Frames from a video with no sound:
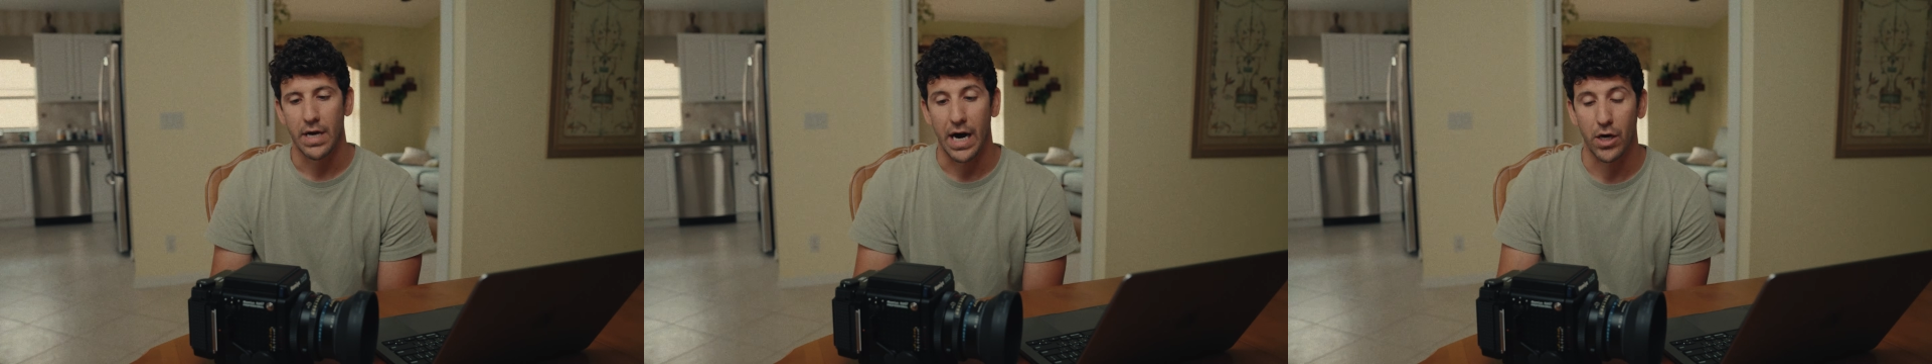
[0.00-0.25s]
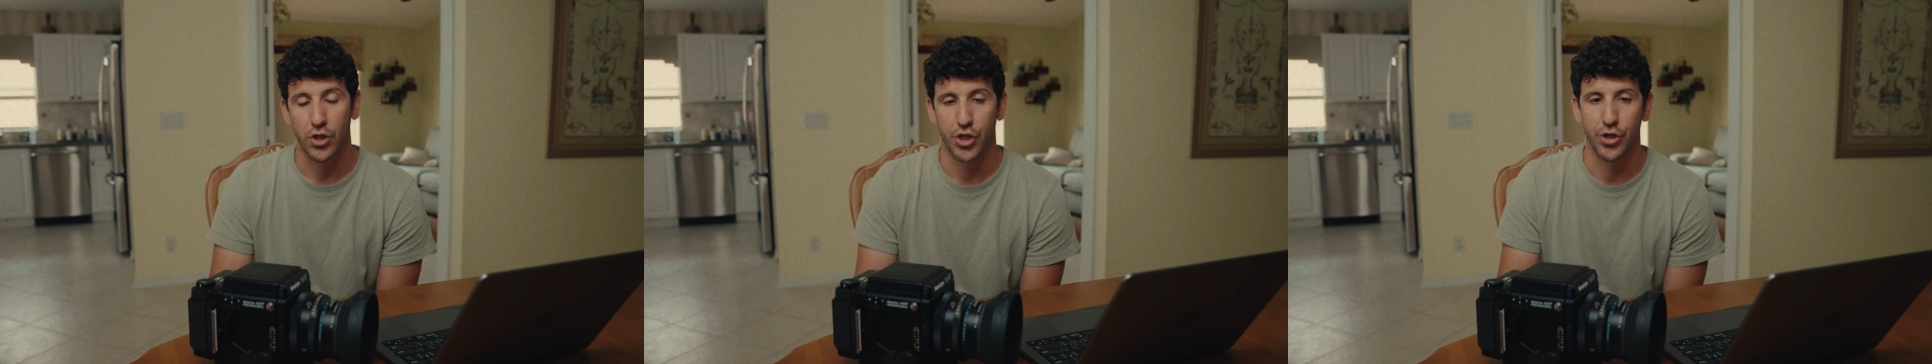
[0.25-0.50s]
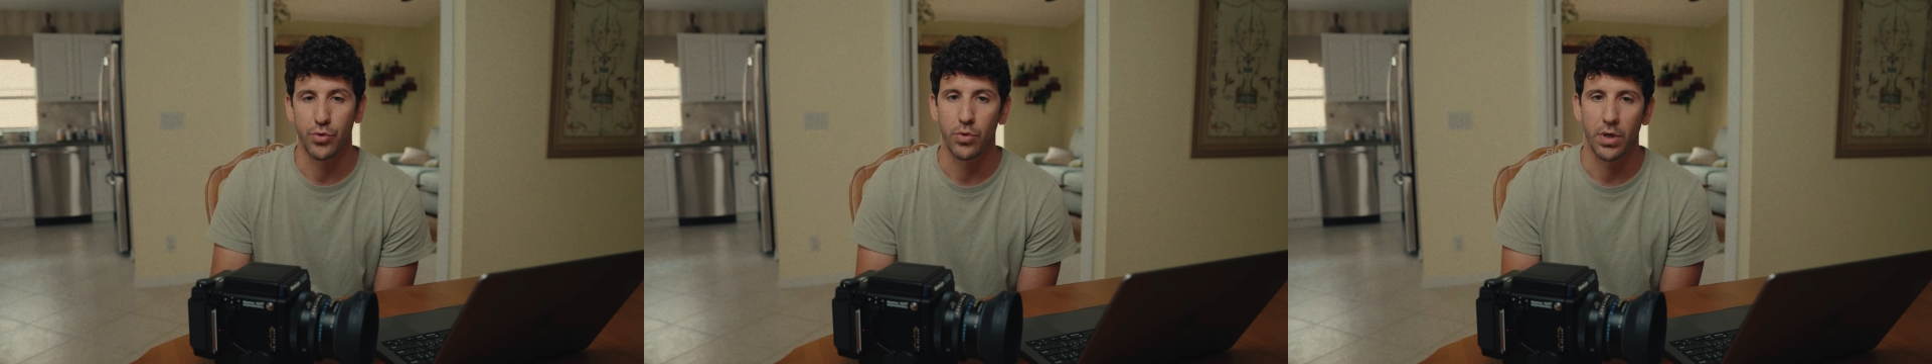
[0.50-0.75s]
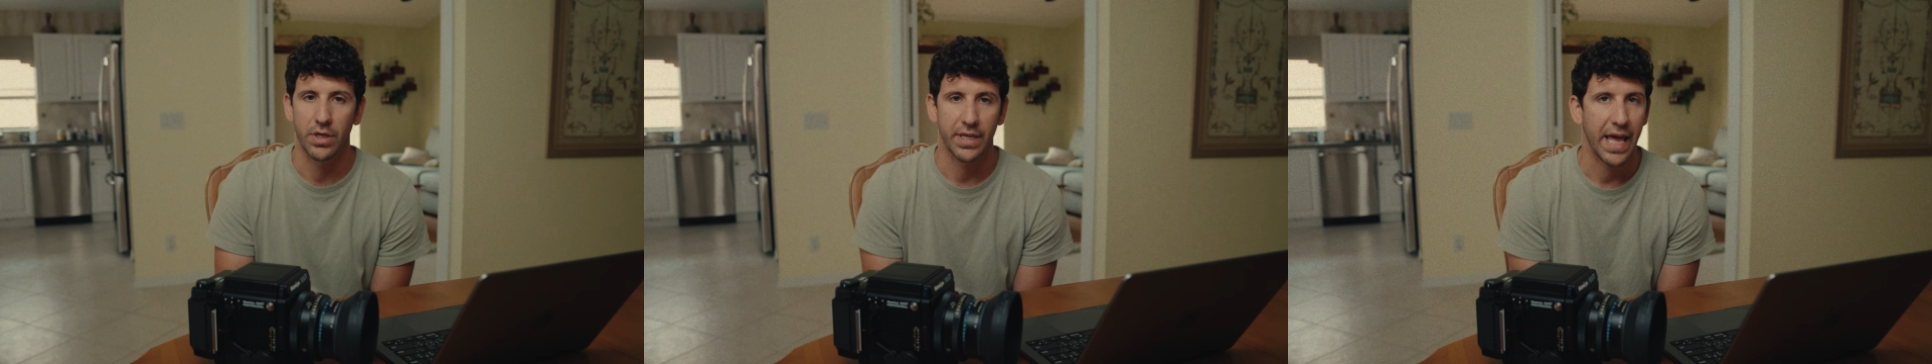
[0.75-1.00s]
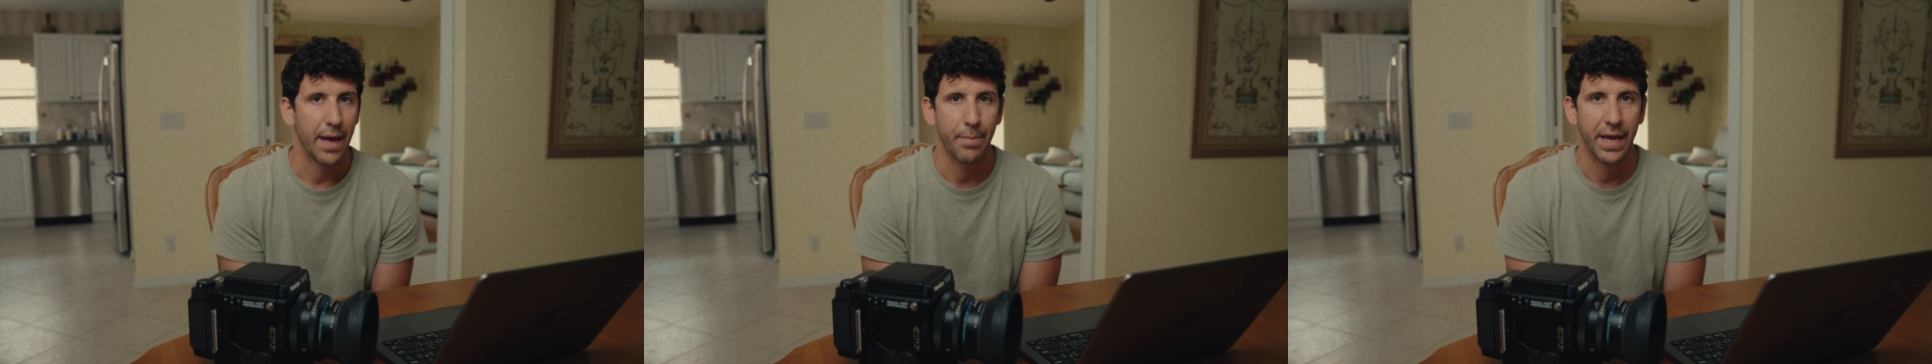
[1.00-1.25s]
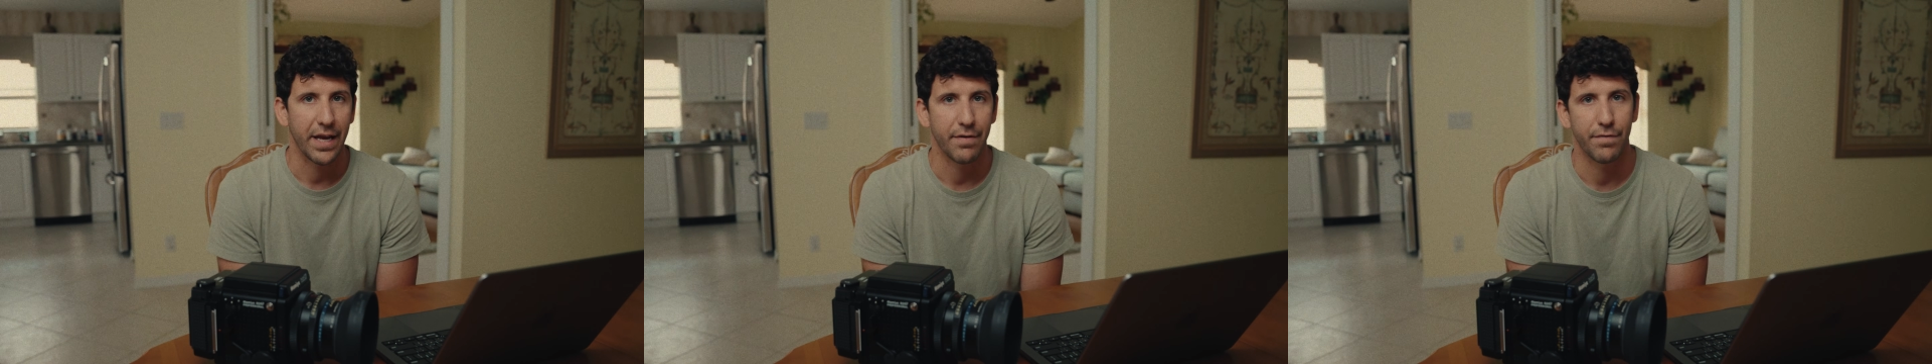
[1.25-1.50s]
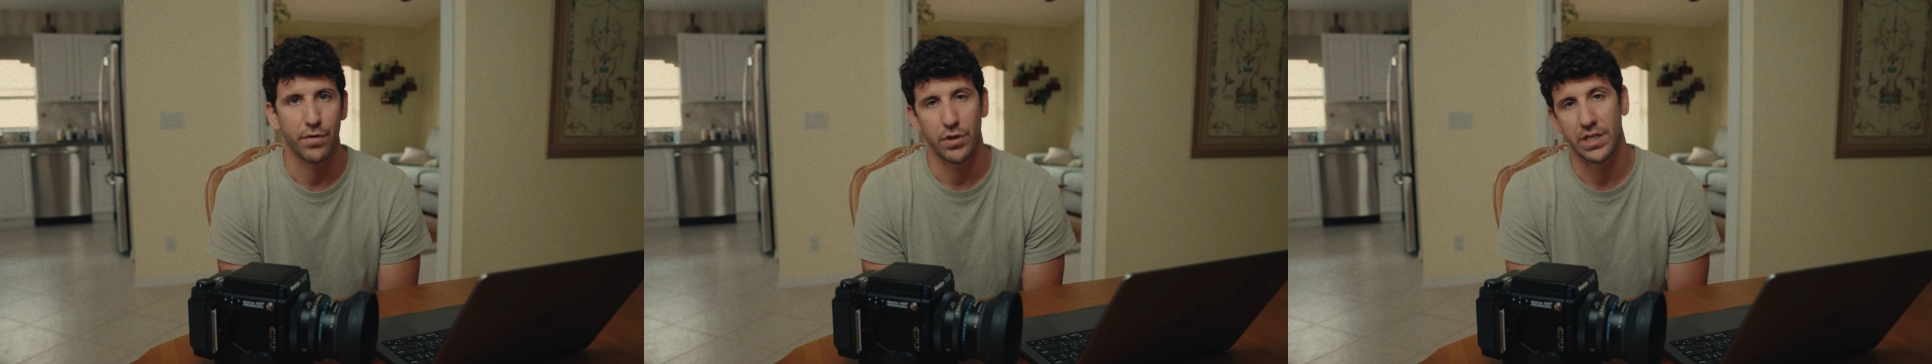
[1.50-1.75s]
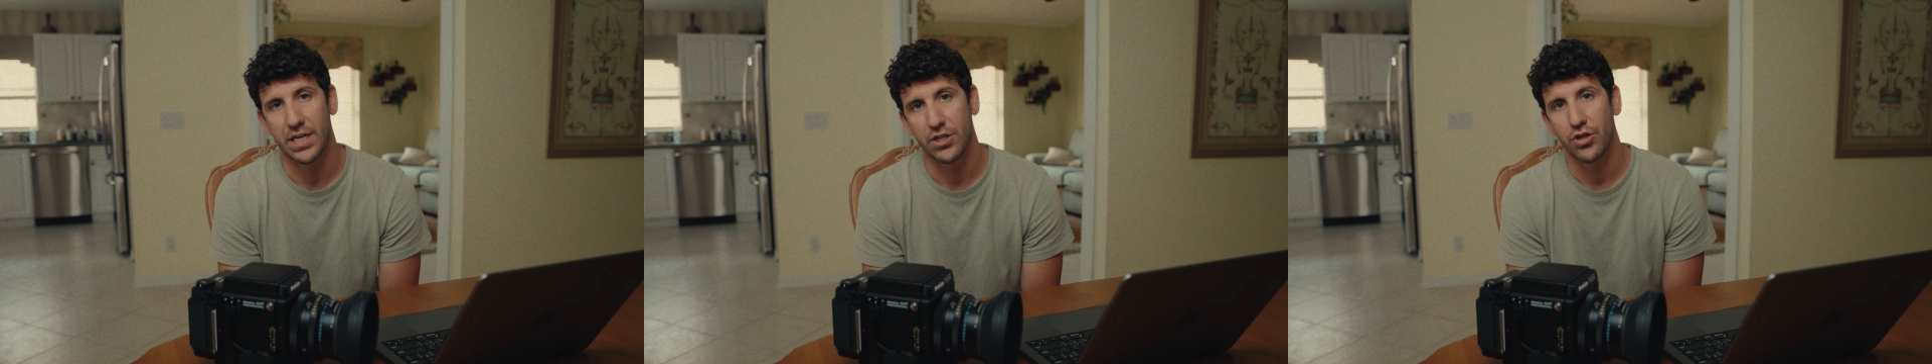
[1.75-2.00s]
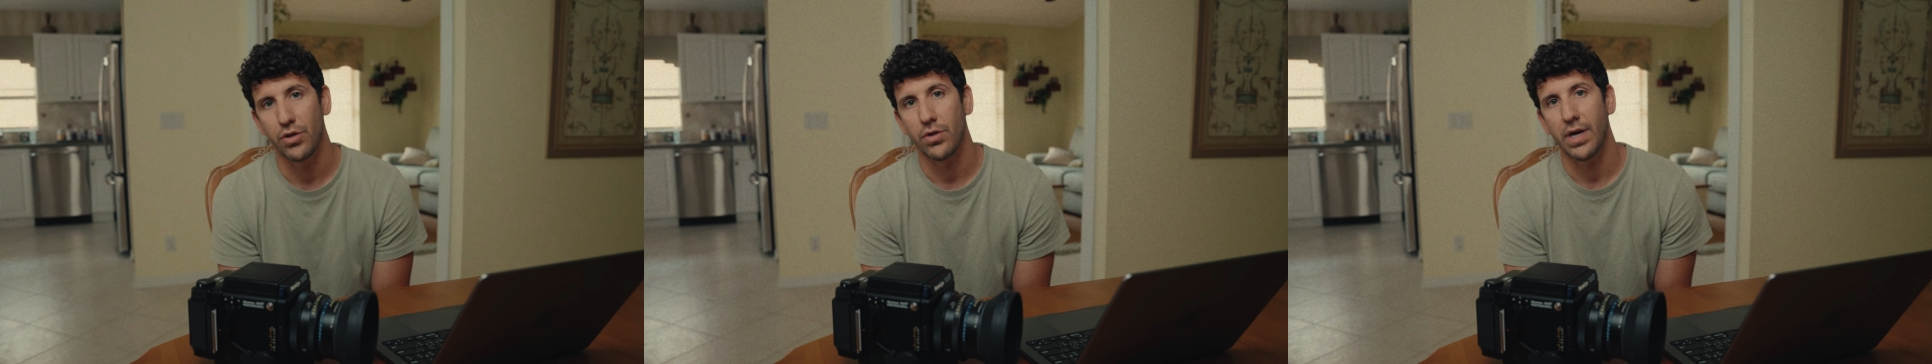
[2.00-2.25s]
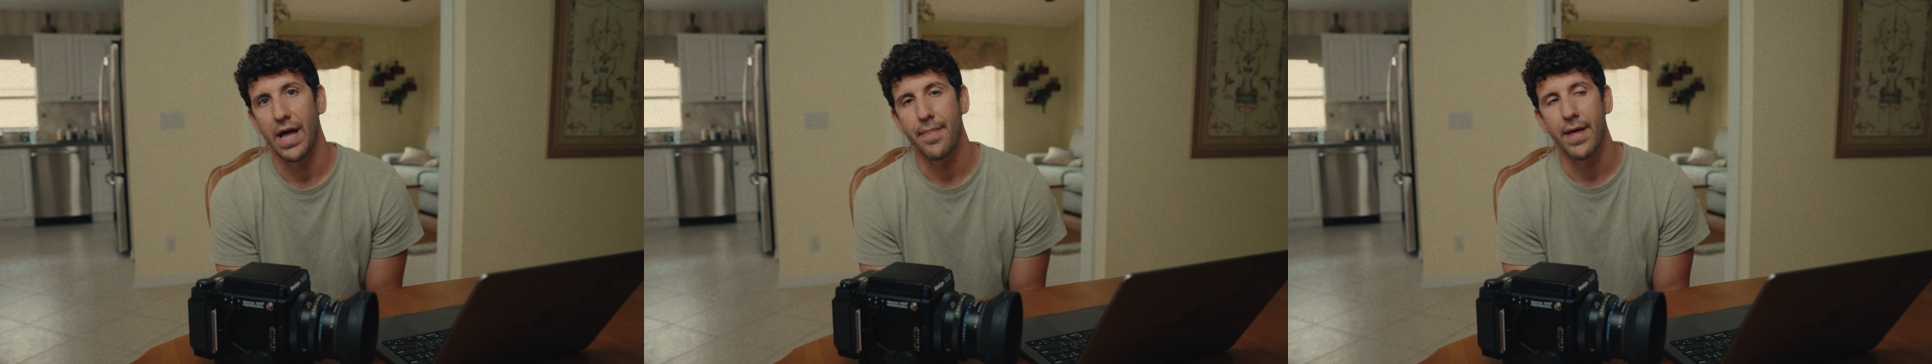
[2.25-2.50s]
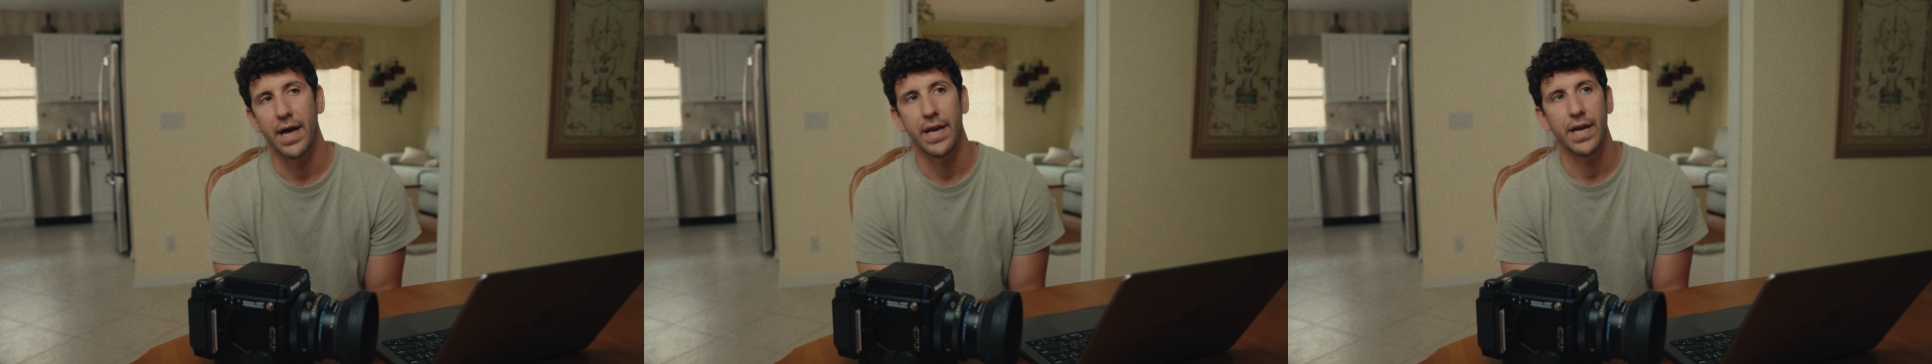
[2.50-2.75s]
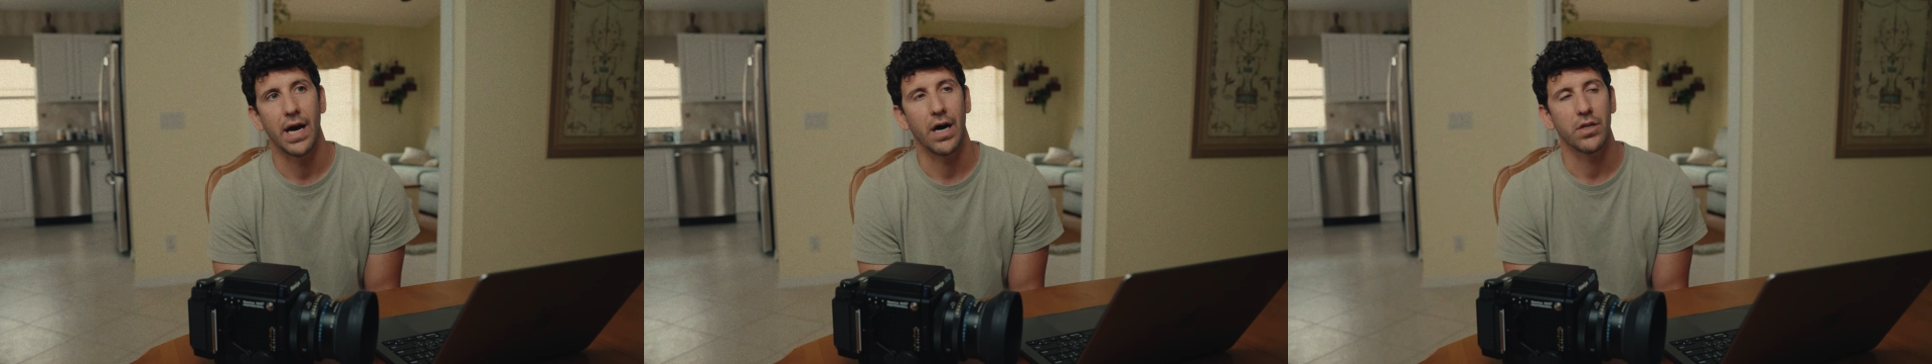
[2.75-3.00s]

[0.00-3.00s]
I'll shoot a campaign fully digital and then